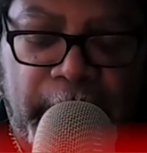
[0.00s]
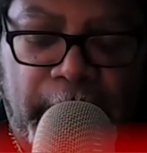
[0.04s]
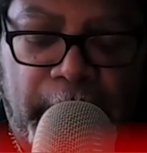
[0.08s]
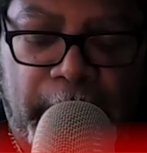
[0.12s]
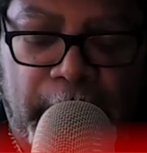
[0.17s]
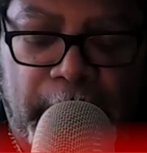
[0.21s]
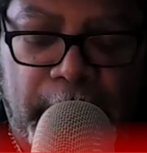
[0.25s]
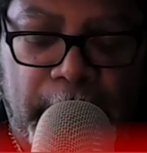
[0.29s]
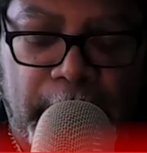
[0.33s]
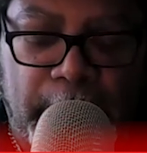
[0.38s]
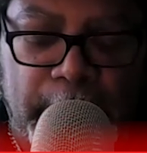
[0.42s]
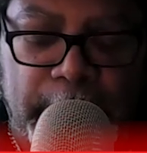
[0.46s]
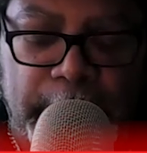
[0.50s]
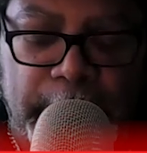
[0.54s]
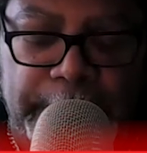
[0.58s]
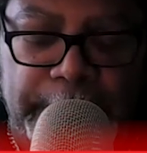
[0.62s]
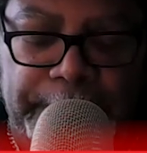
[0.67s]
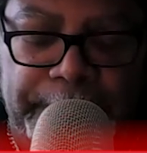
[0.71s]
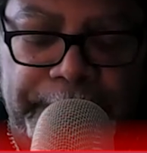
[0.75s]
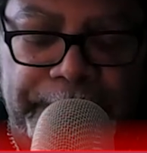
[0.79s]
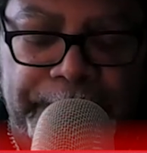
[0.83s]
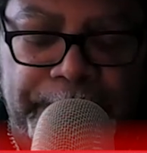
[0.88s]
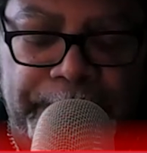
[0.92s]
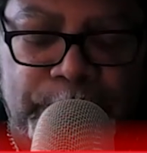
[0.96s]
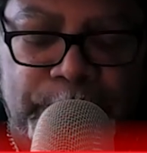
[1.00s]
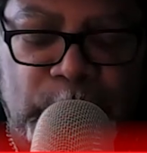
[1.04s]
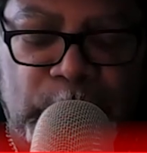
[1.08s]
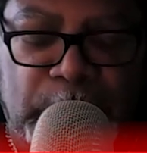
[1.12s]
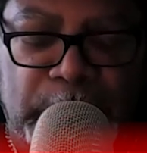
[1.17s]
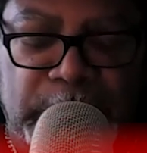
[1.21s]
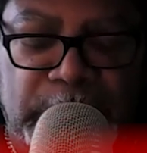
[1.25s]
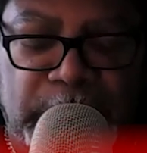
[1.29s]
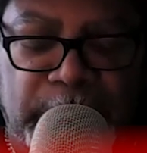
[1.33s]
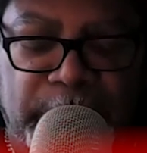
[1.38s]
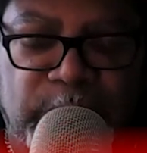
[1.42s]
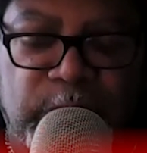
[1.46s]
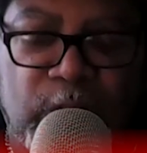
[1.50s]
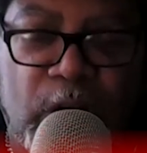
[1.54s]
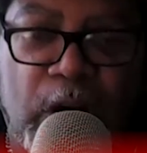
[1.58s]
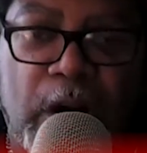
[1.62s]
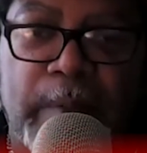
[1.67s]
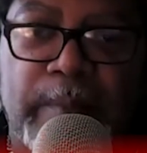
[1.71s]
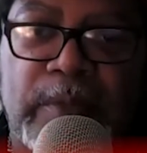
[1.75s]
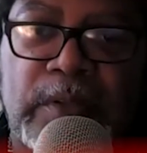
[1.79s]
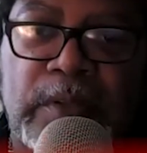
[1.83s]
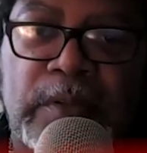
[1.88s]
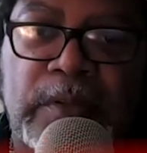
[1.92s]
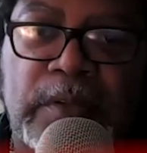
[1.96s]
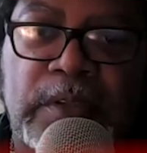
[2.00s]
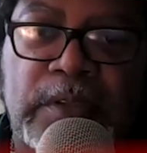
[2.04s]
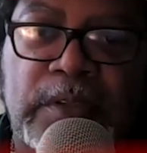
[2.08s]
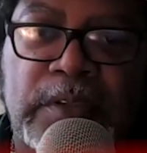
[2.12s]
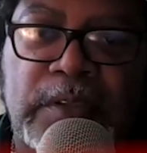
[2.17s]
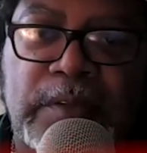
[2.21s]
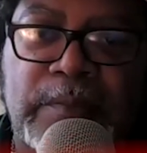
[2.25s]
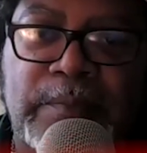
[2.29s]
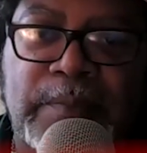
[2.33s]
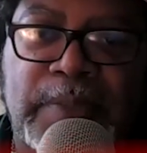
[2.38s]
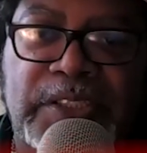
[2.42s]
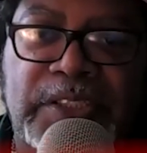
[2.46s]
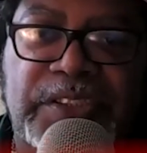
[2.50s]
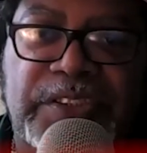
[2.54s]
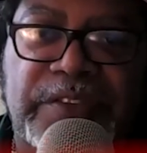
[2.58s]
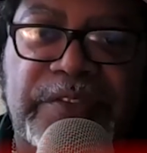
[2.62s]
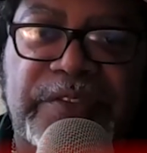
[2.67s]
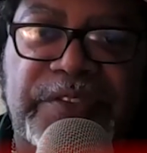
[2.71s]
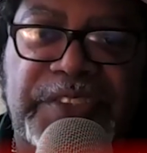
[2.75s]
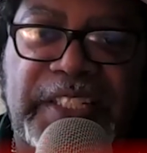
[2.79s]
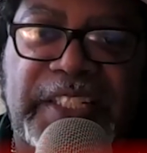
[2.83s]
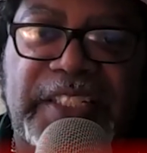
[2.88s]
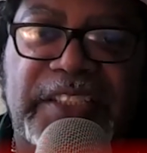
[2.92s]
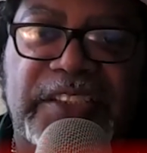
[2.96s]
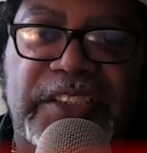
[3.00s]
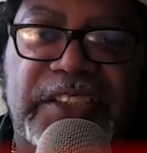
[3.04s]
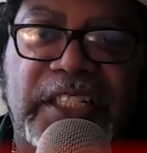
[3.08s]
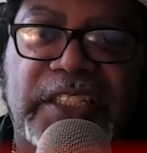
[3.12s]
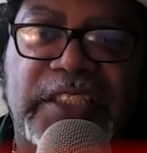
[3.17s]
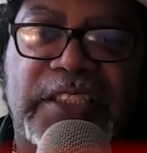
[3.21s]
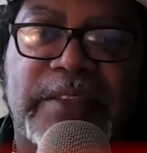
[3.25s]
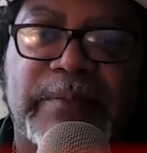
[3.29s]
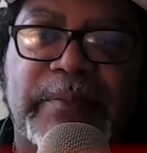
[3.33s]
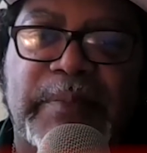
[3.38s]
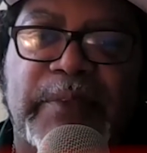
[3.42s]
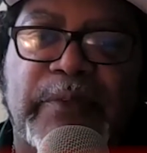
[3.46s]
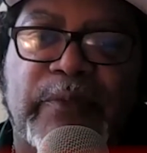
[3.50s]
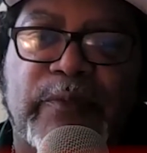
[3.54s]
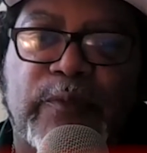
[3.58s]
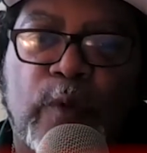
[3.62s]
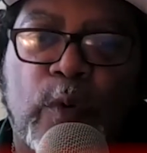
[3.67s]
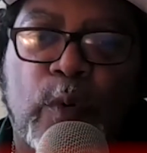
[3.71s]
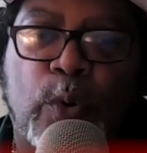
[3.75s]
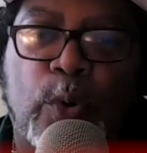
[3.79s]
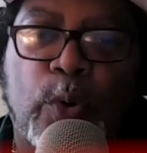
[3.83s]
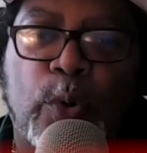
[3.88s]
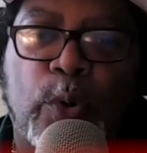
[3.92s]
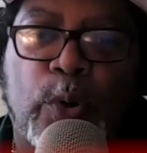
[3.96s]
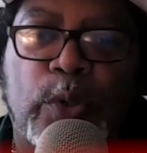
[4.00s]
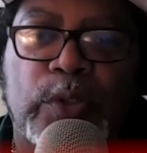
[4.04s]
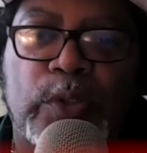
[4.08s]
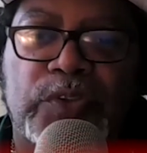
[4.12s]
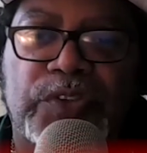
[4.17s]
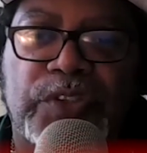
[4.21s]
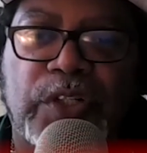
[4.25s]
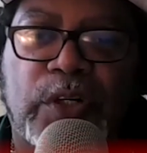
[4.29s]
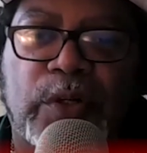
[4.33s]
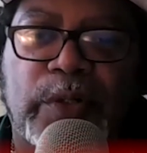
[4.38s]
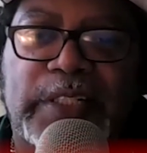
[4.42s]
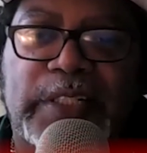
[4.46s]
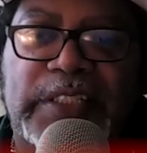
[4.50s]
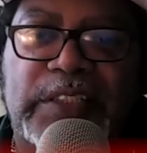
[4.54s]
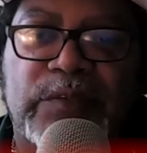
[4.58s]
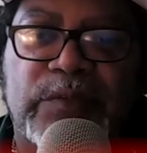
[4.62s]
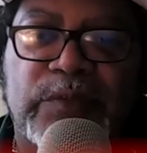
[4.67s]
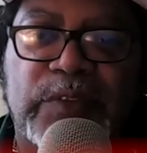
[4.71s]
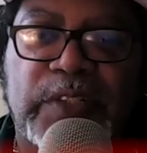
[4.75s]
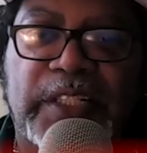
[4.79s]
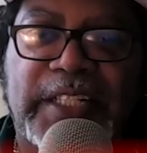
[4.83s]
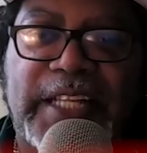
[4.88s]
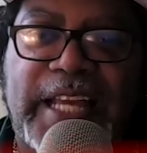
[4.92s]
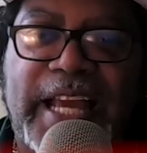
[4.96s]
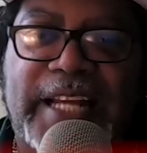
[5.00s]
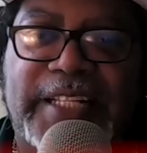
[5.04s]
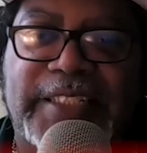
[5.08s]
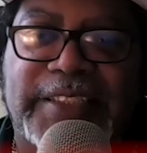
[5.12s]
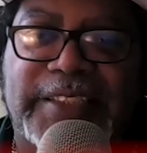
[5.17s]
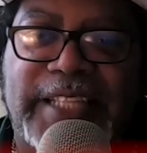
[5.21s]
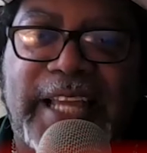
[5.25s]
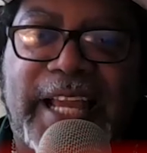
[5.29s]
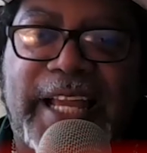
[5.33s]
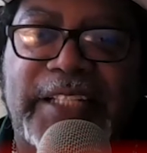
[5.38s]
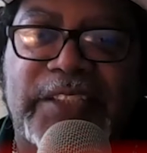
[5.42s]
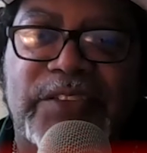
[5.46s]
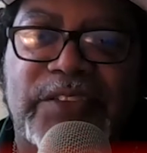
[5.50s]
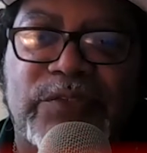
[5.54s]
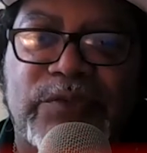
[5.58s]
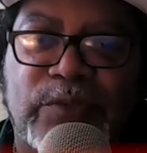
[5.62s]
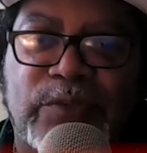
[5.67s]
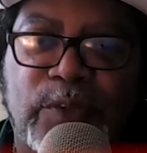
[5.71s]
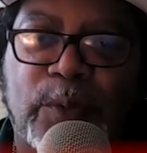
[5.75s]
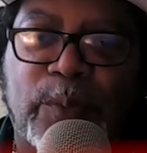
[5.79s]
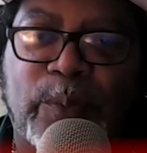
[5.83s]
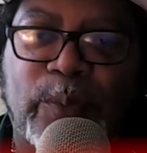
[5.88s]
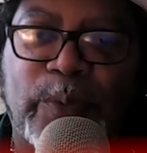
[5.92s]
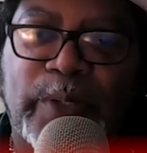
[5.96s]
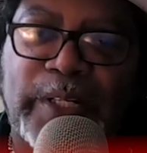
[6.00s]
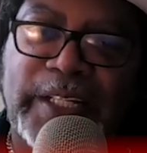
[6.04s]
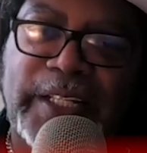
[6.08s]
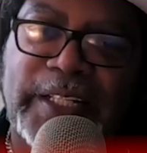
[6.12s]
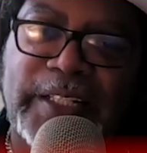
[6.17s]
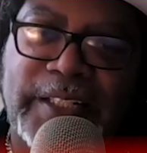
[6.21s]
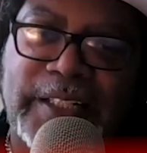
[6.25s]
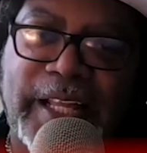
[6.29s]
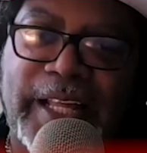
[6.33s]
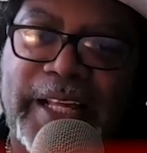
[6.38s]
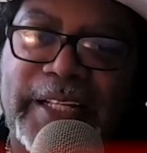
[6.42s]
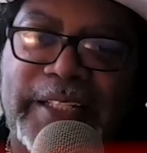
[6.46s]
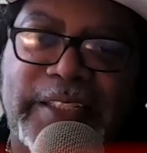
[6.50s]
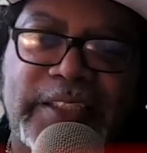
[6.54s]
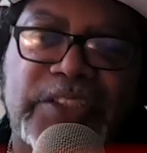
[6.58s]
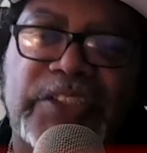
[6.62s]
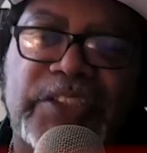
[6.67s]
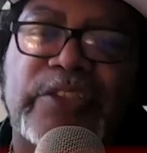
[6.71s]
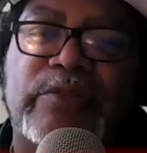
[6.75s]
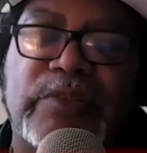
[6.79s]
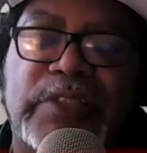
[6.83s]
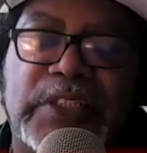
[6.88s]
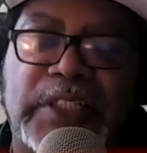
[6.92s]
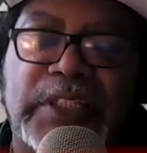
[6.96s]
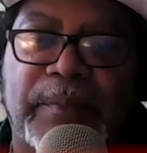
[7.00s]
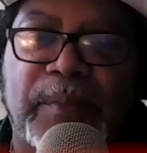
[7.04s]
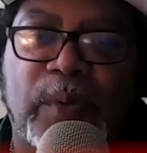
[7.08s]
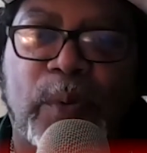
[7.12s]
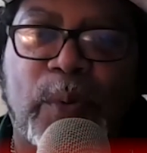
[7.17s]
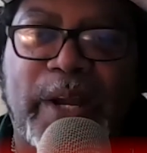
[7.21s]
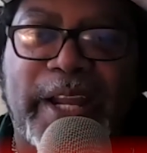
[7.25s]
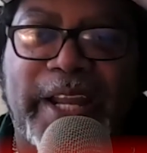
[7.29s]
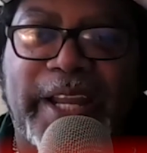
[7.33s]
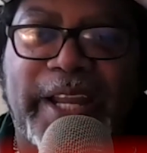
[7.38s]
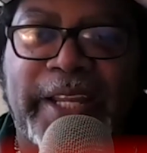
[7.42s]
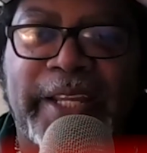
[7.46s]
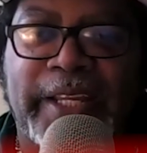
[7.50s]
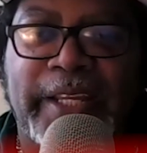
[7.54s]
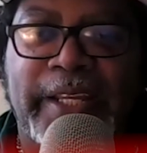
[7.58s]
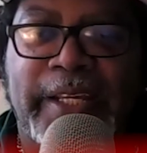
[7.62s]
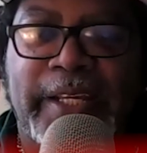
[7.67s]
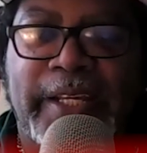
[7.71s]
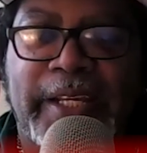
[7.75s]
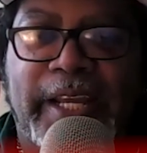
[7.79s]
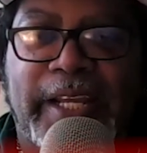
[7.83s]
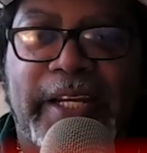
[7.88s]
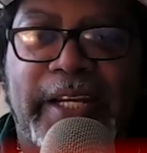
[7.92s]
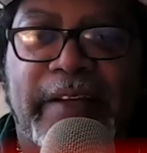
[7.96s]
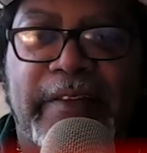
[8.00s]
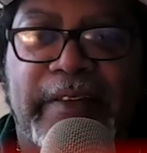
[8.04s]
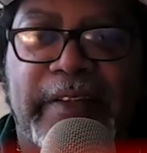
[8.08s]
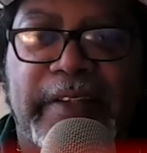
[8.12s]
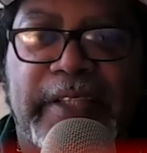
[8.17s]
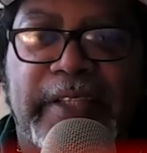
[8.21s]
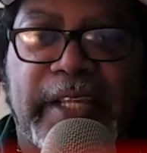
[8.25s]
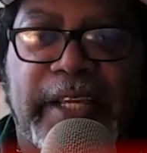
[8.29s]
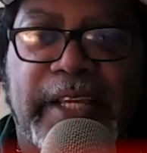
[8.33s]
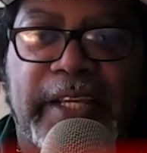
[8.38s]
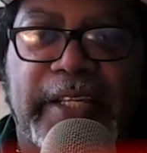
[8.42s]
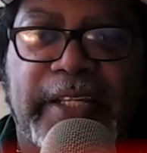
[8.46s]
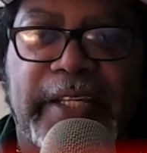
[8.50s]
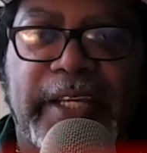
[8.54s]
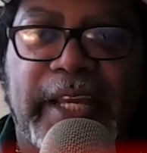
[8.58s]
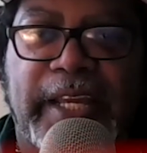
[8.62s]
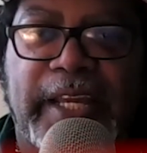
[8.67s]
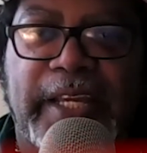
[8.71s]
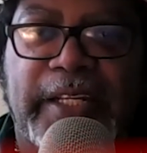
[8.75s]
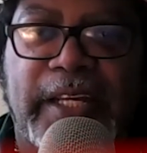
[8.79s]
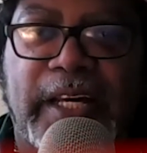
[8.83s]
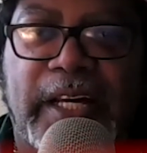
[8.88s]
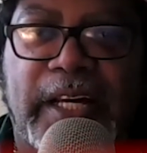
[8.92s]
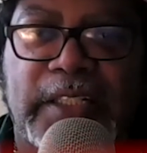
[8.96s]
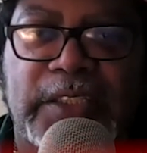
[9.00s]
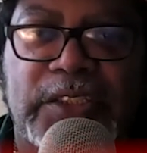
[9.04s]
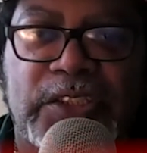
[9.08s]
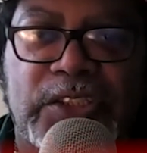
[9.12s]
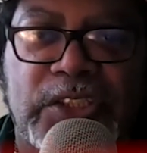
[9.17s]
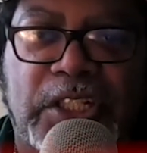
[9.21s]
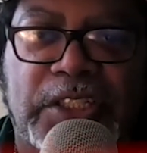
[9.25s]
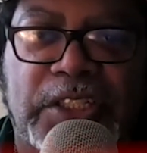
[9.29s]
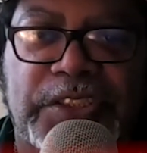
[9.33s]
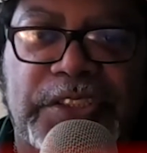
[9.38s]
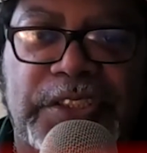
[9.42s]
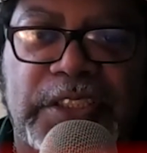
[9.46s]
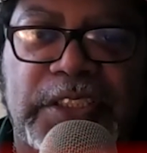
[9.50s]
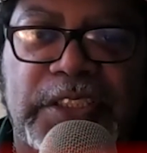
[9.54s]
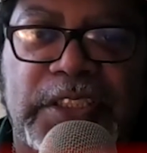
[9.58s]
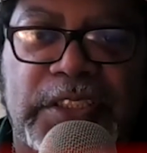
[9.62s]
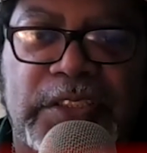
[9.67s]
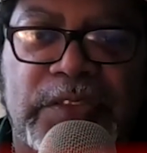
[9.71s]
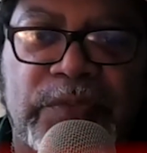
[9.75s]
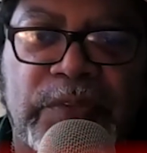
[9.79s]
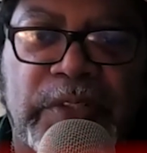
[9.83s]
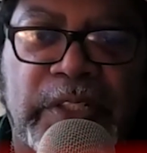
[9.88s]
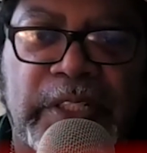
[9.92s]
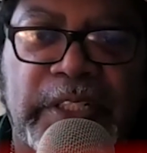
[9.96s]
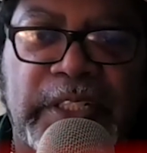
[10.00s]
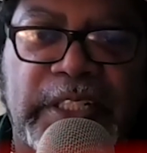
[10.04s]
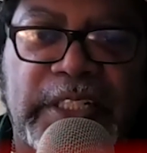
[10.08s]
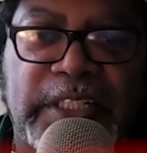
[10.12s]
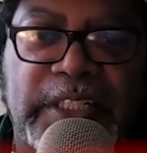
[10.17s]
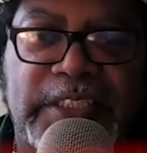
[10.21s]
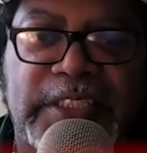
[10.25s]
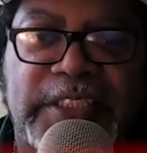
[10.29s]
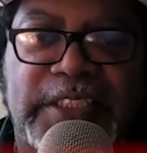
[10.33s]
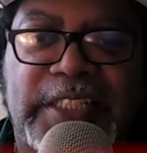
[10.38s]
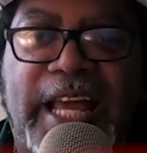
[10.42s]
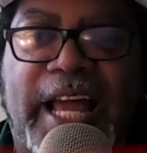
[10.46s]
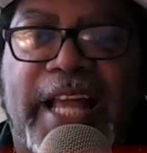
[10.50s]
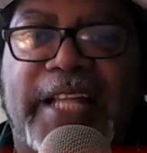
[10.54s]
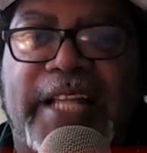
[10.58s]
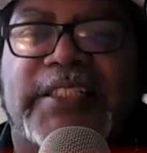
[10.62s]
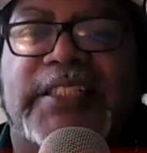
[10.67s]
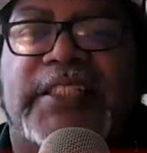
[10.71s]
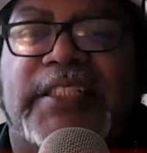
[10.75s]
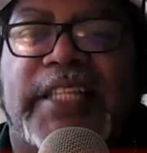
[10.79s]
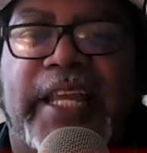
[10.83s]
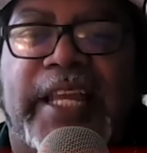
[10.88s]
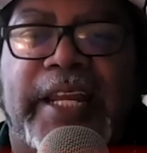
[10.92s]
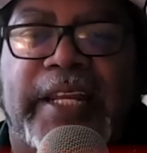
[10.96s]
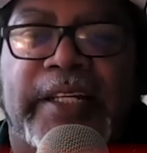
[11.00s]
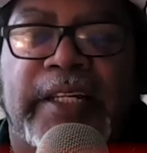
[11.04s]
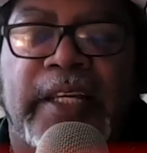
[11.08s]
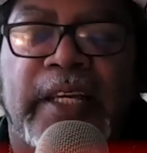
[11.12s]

But the farmer must have seen Justin before, so he's really at his ends rope when he like shoots him away and everything. And Justin is really in a sad state.